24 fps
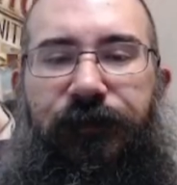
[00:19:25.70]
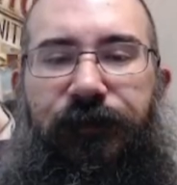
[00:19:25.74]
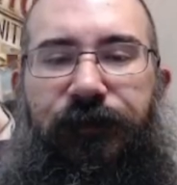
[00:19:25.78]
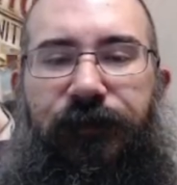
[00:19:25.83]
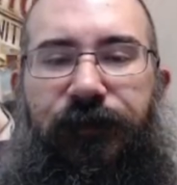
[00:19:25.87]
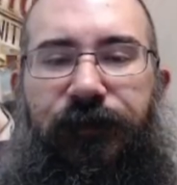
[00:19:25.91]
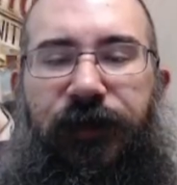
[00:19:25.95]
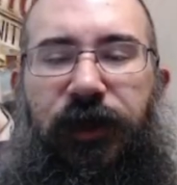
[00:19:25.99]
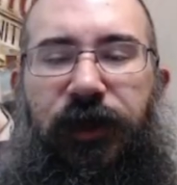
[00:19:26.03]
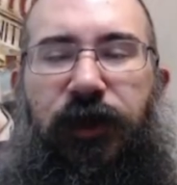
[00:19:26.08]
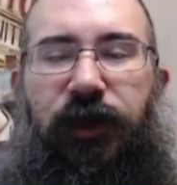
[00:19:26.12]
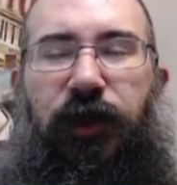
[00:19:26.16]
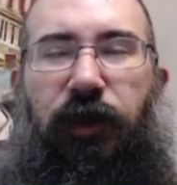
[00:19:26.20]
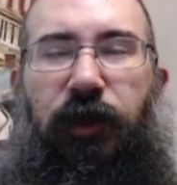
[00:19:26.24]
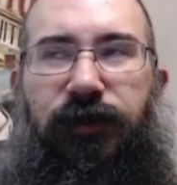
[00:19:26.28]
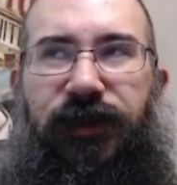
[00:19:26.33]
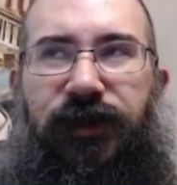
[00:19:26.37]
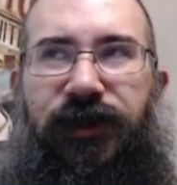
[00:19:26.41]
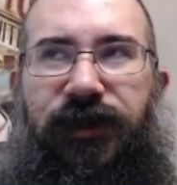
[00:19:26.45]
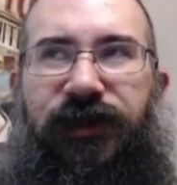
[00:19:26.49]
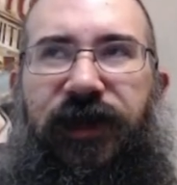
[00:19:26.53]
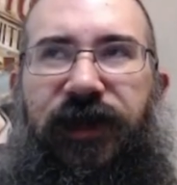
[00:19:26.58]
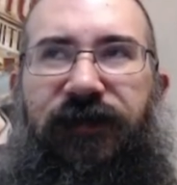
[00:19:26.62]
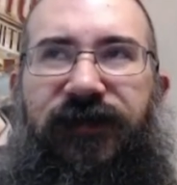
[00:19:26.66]
The
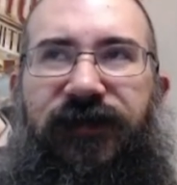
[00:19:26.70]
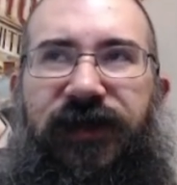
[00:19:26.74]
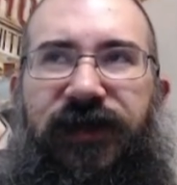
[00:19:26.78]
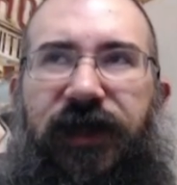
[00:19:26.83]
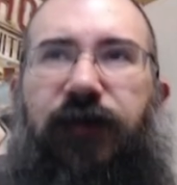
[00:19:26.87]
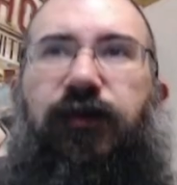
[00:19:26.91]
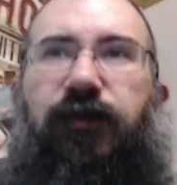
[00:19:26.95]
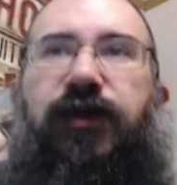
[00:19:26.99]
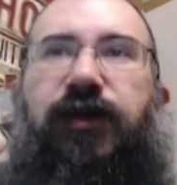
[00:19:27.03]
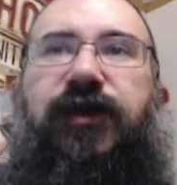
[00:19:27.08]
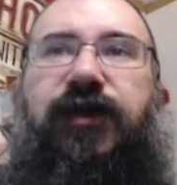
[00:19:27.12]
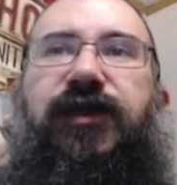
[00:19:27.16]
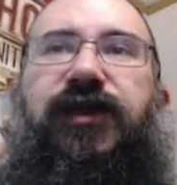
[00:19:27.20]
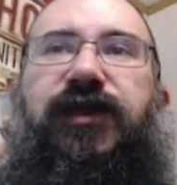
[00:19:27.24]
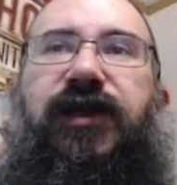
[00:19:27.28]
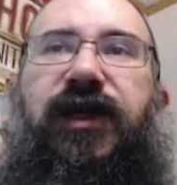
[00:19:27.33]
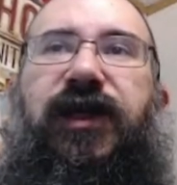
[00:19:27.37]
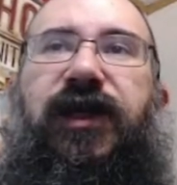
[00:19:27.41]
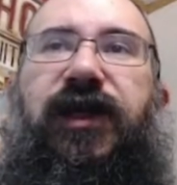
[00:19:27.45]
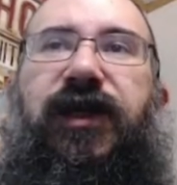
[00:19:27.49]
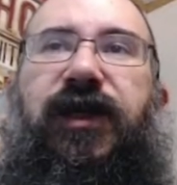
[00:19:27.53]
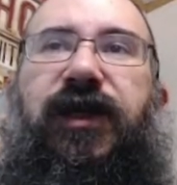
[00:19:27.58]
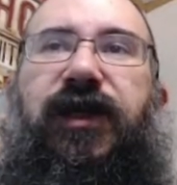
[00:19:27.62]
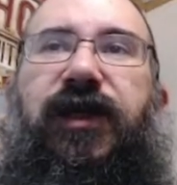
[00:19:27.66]
closest I've seen was
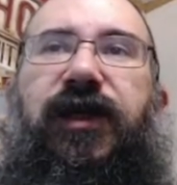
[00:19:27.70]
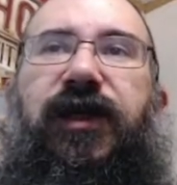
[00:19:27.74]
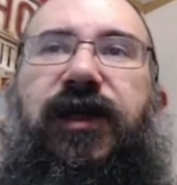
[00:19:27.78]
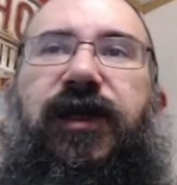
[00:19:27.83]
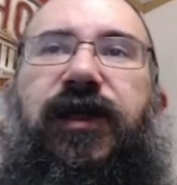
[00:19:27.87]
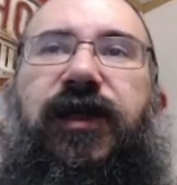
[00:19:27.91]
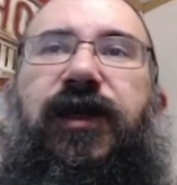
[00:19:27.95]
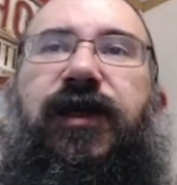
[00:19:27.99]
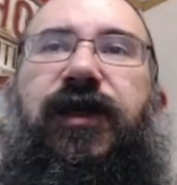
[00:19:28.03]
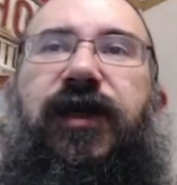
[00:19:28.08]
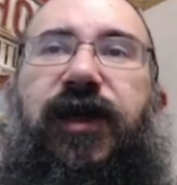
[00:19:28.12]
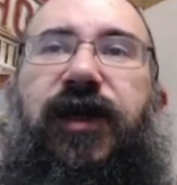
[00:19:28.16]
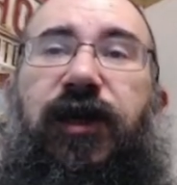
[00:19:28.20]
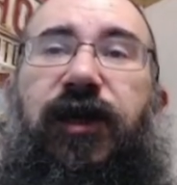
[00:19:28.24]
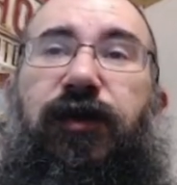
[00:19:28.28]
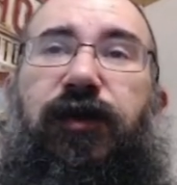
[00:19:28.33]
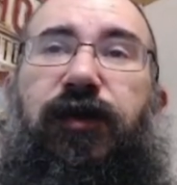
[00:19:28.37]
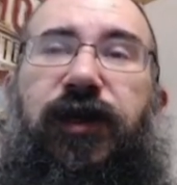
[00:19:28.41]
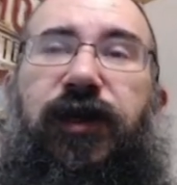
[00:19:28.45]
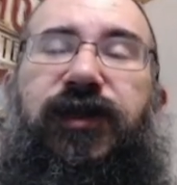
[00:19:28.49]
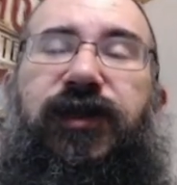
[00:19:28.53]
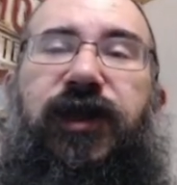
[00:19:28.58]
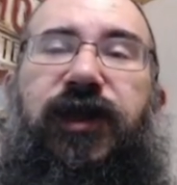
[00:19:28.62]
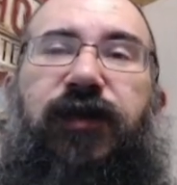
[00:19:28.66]
the Killer
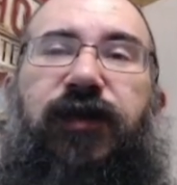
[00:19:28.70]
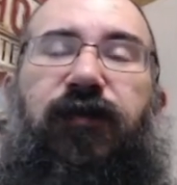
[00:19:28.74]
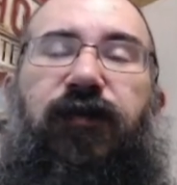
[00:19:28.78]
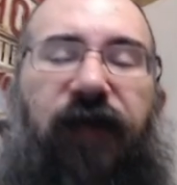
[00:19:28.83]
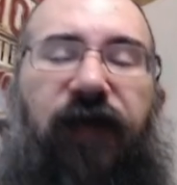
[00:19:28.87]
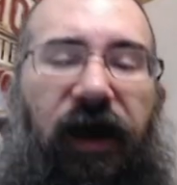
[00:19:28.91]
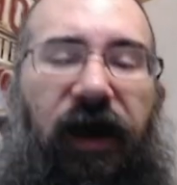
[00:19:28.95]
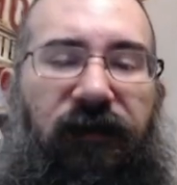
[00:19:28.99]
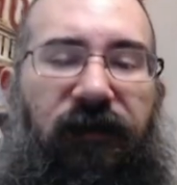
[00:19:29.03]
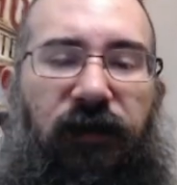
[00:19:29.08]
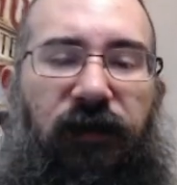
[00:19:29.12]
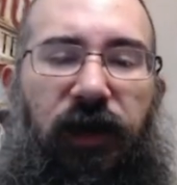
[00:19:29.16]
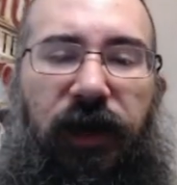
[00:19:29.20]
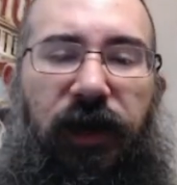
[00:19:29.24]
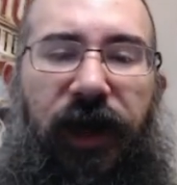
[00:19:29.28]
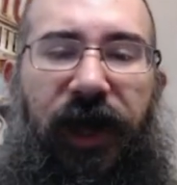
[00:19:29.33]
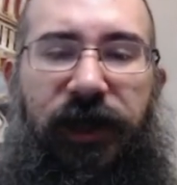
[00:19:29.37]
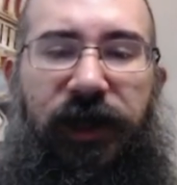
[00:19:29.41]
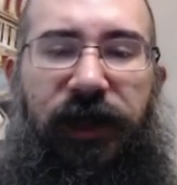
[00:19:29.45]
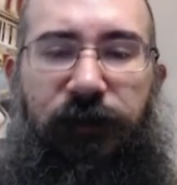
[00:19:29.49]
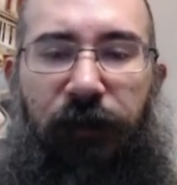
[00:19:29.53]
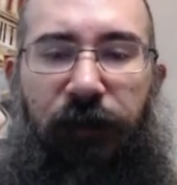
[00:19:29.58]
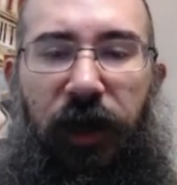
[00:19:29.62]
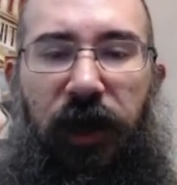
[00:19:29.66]
Instinct revival on
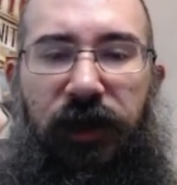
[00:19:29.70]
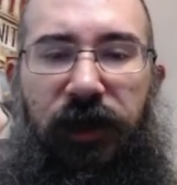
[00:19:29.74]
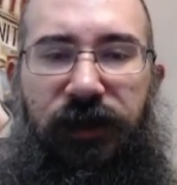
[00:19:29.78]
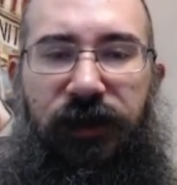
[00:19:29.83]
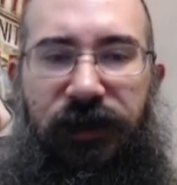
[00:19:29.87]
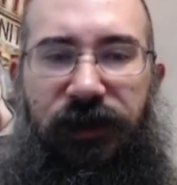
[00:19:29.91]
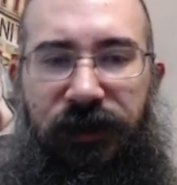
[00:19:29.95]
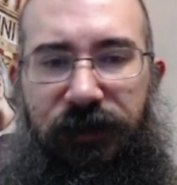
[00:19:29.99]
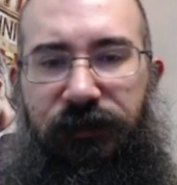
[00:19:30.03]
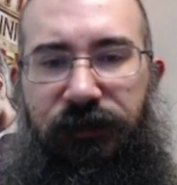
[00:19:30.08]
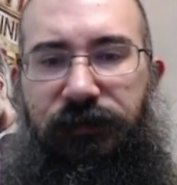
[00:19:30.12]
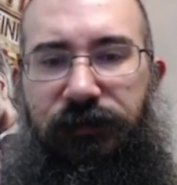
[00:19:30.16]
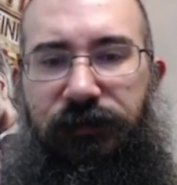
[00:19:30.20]
Xbox,